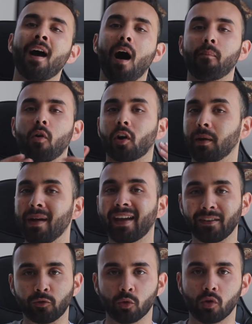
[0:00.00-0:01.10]
I'm not going to make
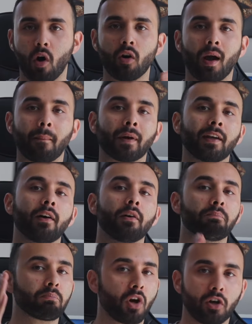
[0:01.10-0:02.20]
it too long. I'm going to
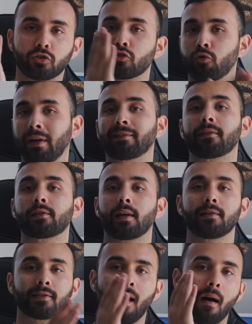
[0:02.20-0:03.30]
cut straight to the
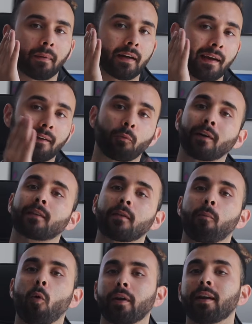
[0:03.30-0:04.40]
chase. I'm going to get right to the
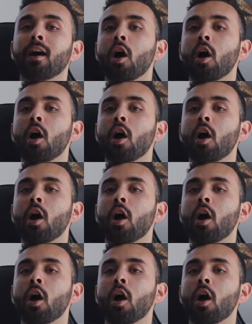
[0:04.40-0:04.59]
point.